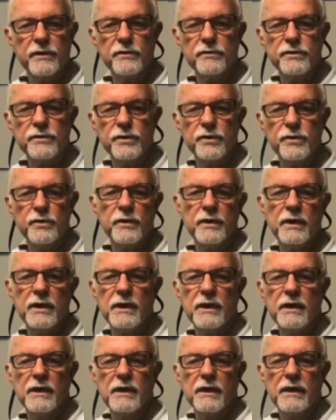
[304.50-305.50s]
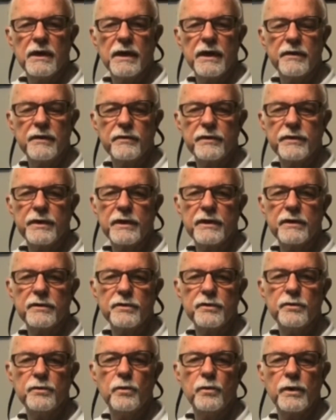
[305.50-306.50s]
you do and everything that
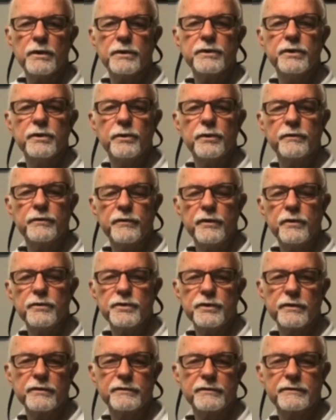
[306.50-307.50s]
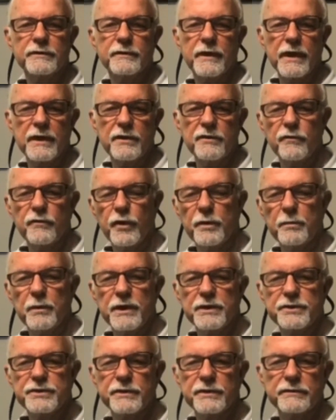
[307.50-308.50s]
you will do in the future. Thank you very
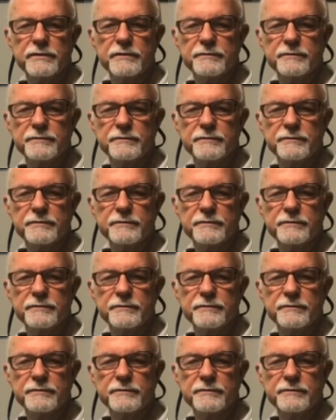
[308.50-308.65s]
much.